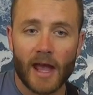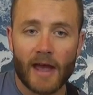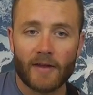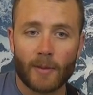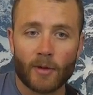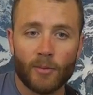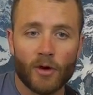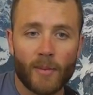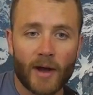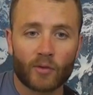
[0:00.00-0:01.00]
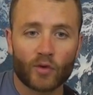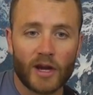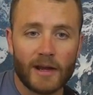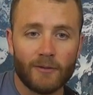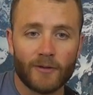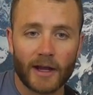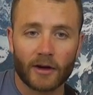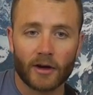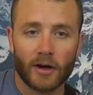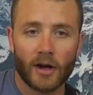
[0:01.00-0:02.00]
and then I'm going to put my ring
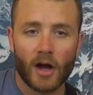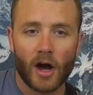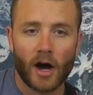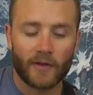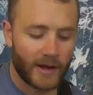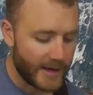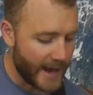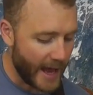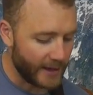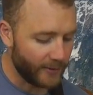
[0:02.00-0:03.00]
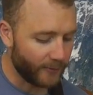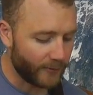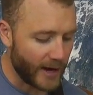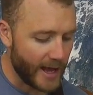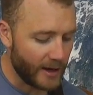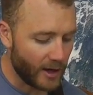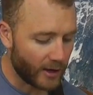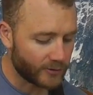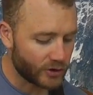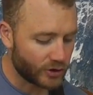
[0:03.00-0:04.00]
finger on the 9th fret
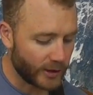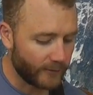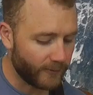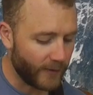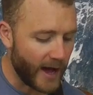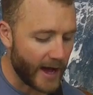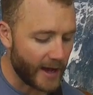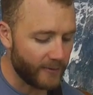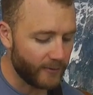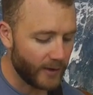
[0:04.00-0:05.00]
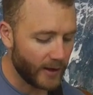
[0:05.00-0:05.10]
on string 5,